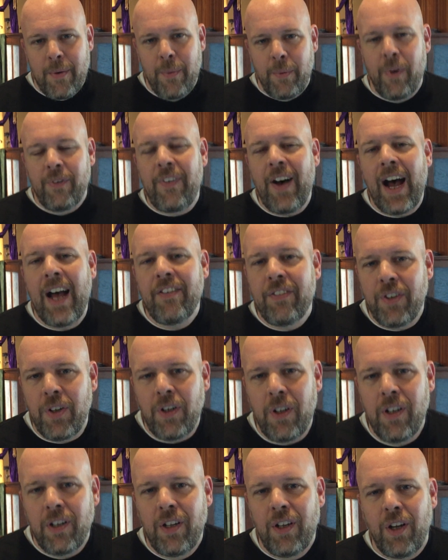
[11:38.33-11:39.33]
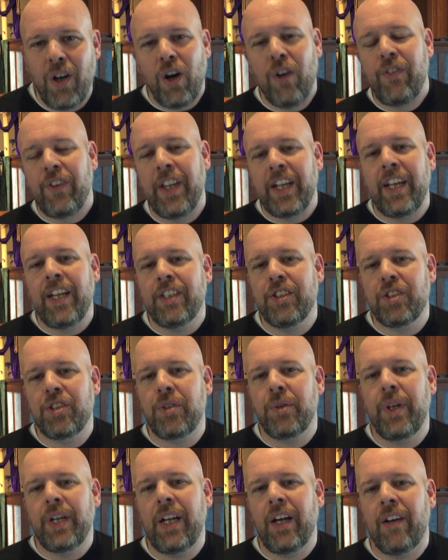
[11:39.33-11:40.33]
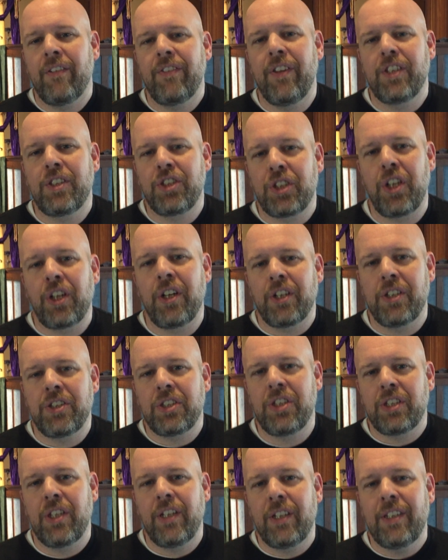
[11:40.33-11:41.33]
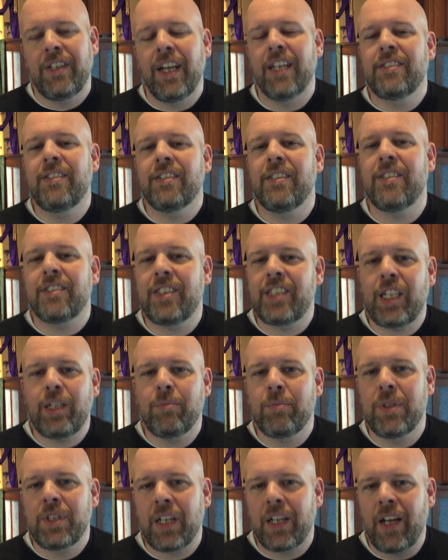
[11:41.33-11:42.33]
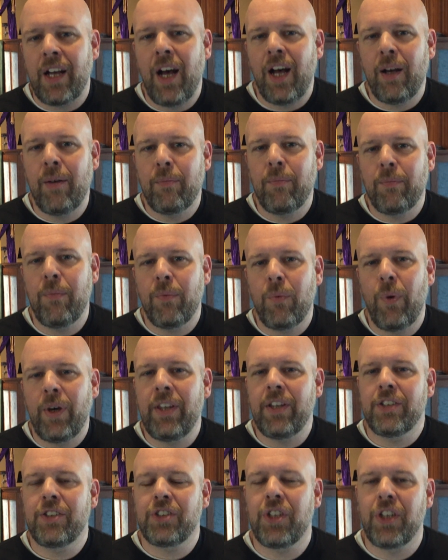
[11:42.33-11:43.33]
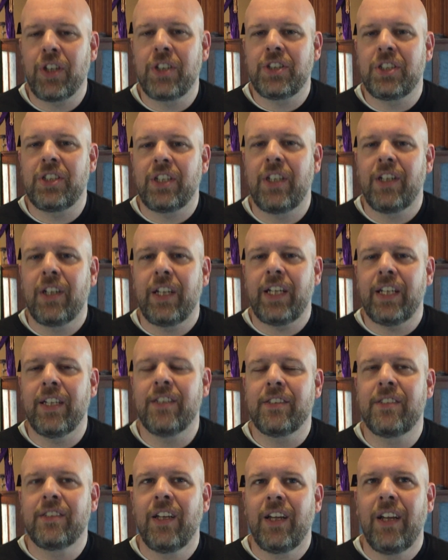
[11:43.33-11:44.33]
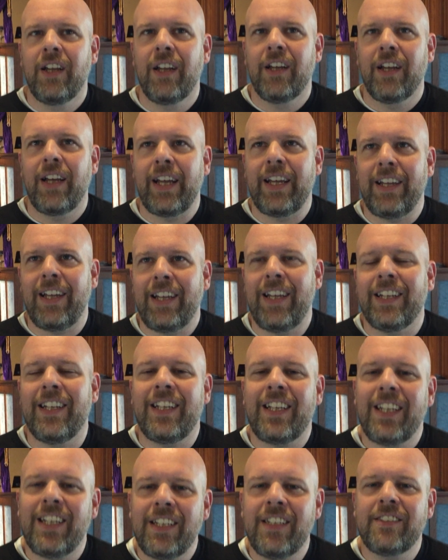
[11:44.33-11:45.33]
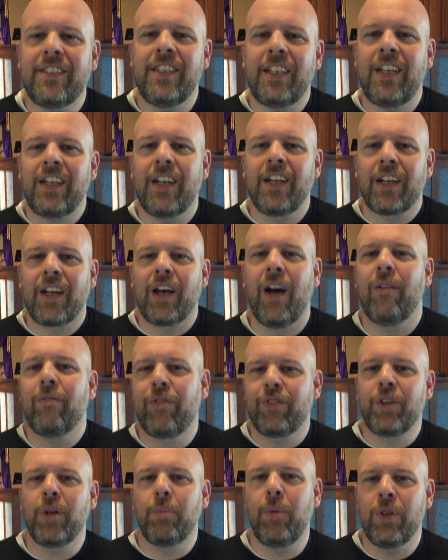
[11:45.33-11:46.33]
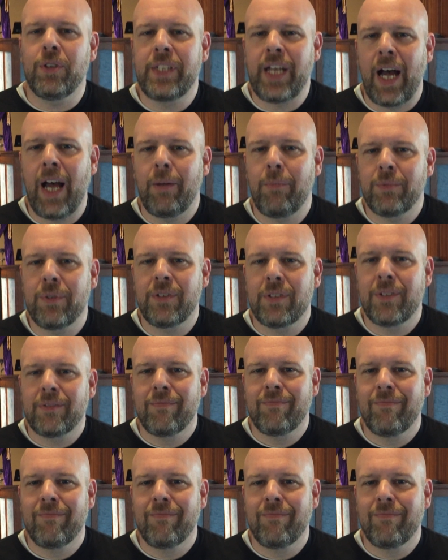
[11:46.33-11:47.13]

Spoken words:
Revival over the history of the church doesn't seem to come when the church is in easy, comfortable times.